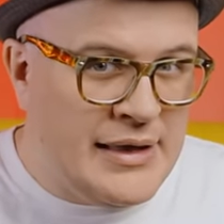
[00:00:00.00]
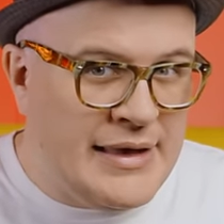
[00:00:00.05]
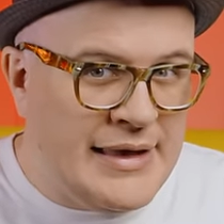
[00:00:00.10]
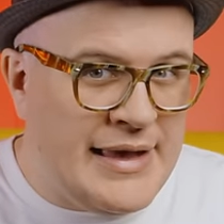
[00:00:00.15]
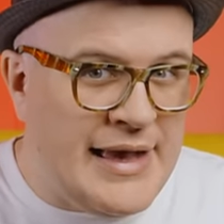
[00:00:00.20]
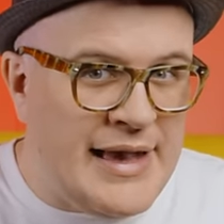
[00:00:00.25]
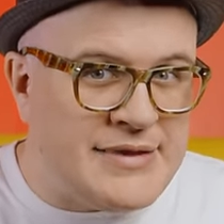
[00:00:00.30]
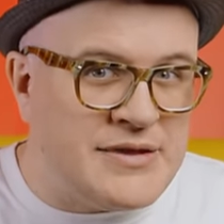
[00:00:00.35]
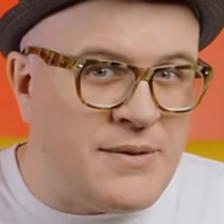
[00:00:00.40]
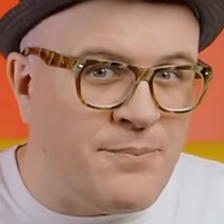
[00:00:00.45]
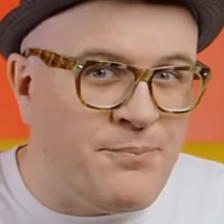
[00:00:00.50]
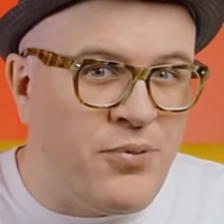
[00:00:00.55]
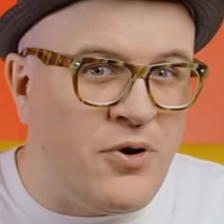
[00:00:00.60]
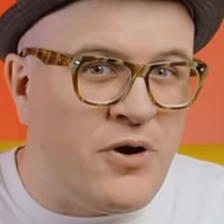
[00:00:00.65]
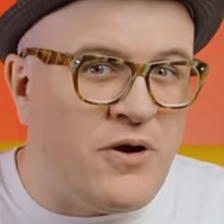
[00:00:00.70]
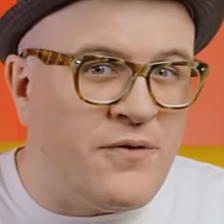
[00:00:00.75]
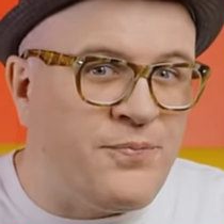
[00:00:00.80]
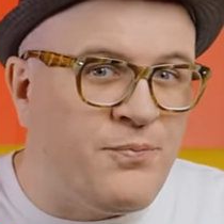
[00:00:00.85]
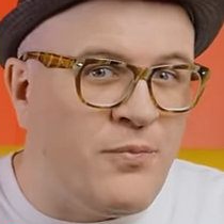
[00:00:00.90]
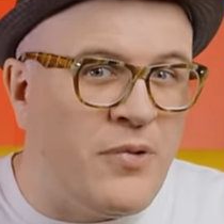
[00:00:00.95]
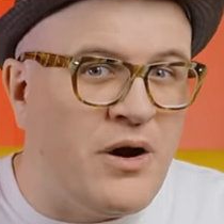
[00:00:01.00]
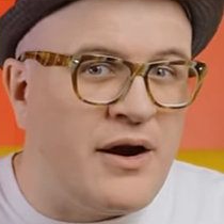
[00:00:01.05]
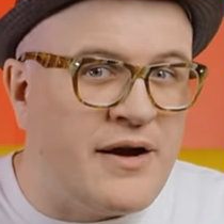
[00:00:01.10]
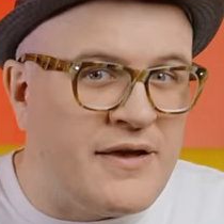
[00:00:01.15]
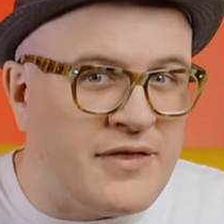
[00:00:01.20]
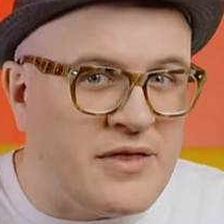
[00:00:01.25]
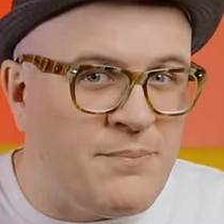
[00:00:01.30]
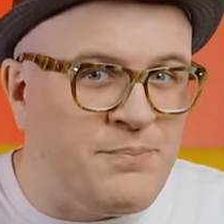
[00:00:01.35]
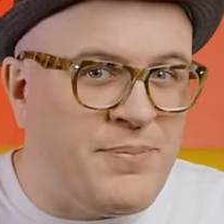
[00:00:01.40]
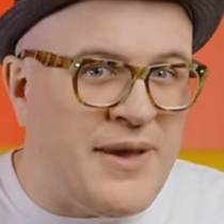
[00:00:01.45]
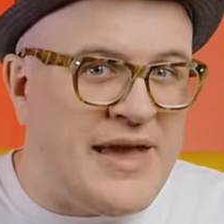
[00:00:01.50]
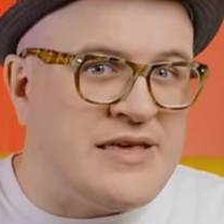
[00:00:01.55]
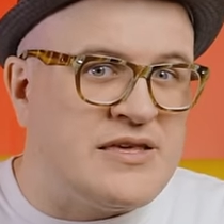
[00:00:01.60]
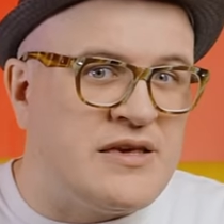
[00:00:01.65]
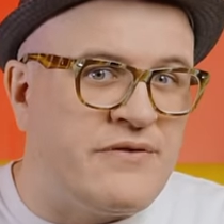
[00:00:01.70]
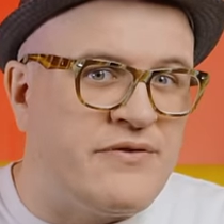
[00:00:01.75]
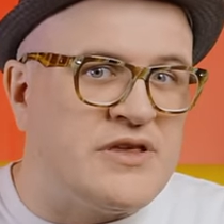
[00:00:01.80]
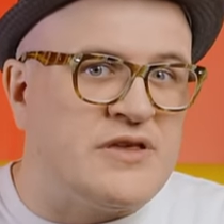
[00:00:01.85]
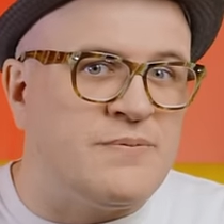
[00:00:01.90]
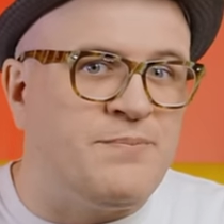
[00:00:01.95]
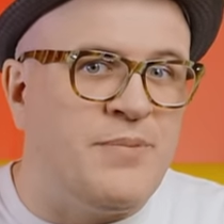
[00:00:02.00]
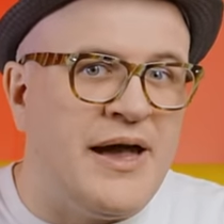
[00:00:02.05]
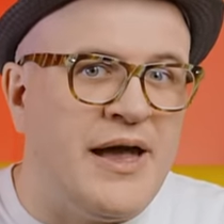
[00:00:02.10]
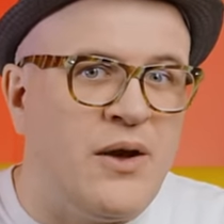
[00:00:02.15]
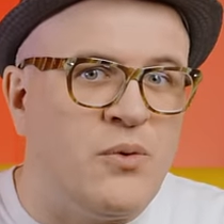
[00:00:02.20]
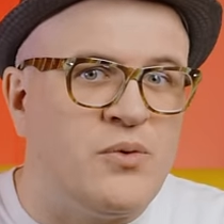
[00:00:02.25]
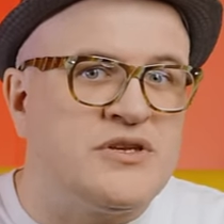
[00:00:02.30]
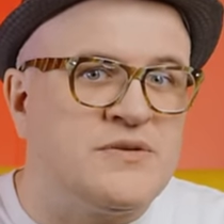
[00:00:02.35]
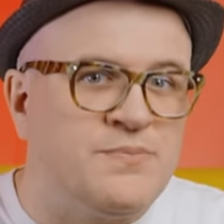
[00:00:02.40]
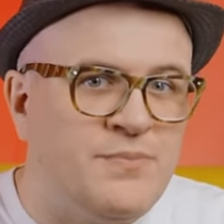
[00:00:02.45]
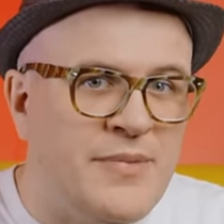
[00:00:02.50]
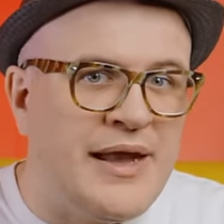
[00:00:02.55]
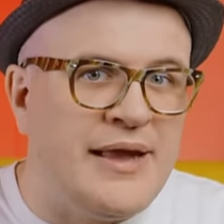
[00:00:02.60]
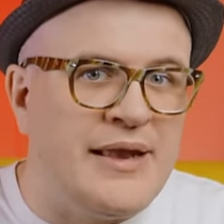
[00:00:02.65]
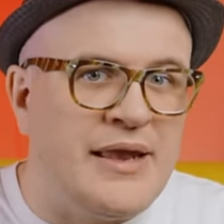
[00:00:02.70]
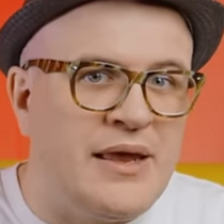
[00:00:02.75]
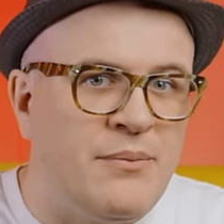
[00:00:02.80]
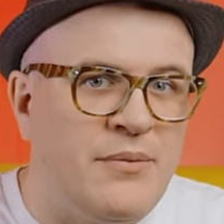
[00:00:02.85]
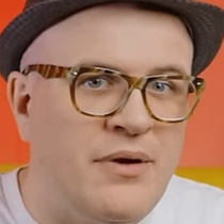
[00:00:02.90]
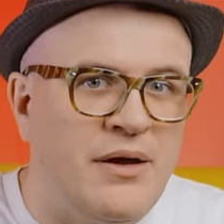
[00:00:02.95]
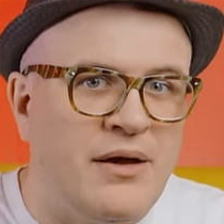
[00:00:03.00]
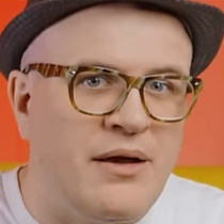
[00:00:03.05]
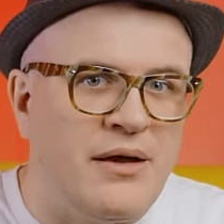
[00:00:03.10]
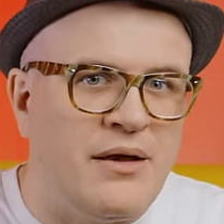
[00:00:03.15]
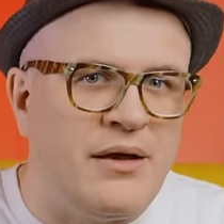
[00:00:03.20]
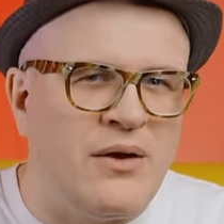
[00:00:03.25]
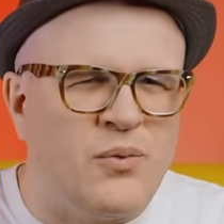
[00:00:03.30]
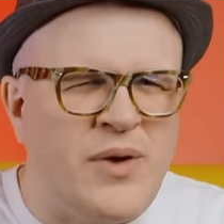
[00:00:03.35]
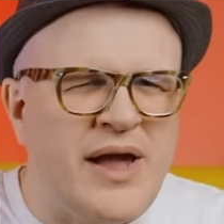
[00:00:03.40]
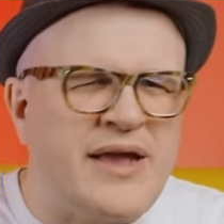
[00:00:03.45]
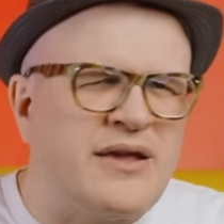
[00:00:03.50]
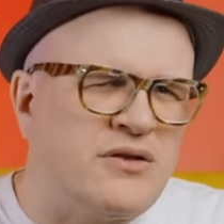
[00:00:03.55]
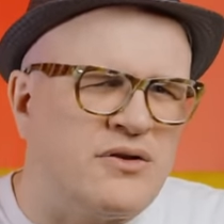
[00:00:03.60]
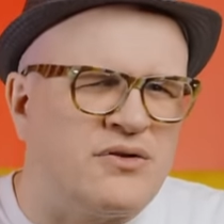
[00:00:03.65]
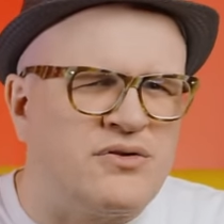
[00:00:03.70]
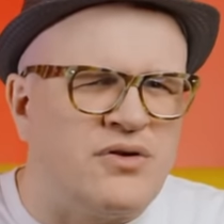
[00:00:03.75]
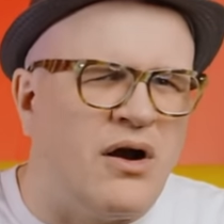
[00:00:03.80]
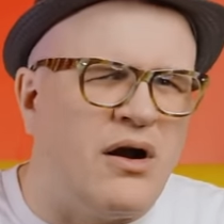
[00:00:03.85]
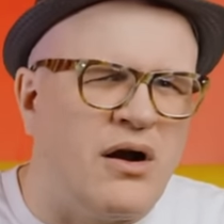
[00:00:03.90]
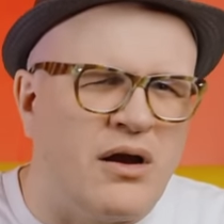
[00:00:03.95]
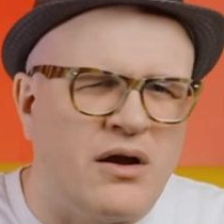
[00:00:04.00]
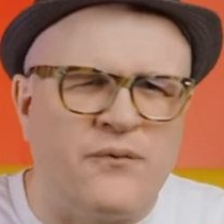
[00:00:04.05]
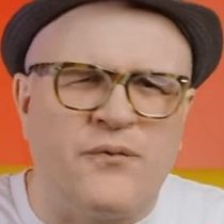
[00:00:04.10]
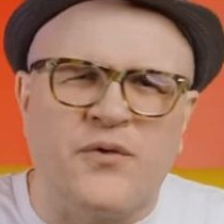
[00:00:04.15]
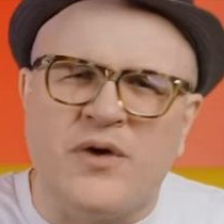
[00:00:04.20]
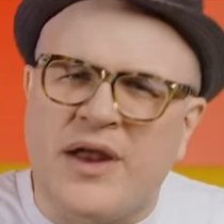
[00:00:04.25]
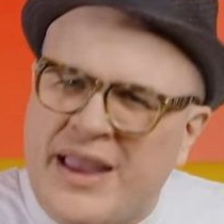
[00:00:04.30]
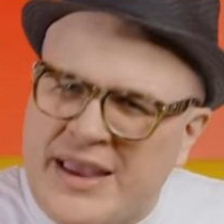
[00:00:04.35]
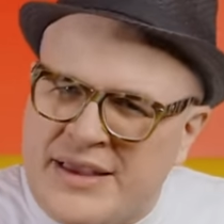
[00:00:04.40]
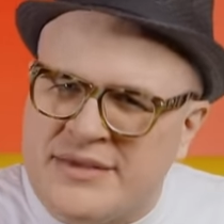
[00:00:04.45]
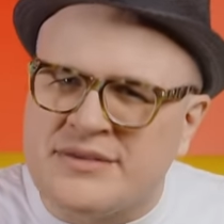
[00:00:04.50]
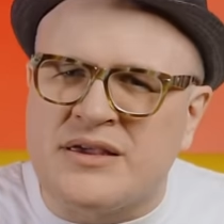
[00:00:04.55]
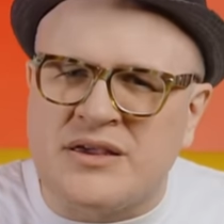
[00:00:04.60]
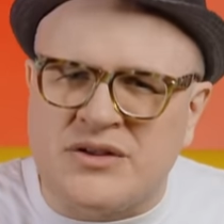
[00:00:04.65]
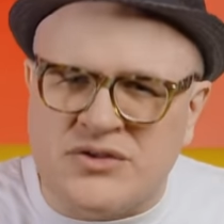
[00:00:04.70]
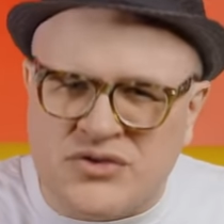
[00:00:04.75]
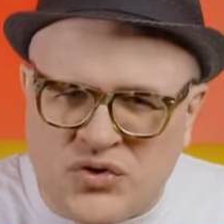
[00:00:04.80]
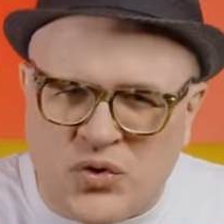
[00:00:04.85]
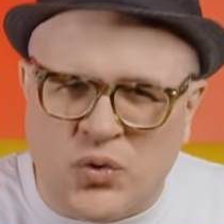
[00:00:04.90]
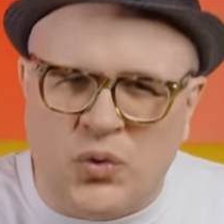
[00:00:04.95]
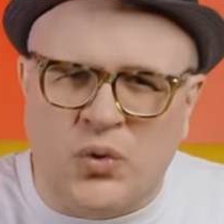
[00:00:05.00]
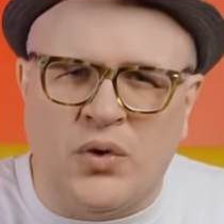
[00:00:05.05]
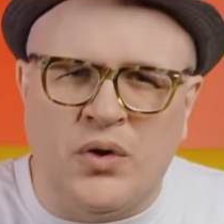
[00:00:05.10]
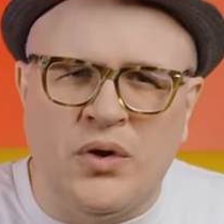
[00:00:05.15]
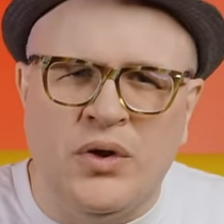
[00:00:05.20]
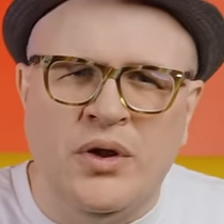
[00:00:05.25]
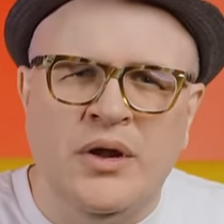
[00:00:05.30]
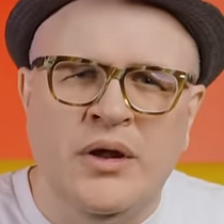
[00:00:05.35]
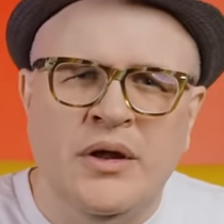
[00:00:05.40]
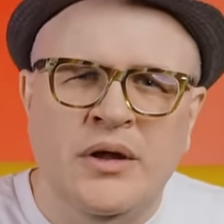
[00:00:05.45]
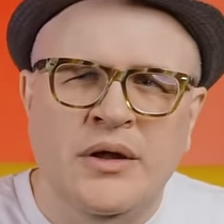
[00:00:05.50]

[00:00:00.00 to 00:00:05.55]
He has a birthmark at the base of his spine, which made him a, a regular target for hazing in school.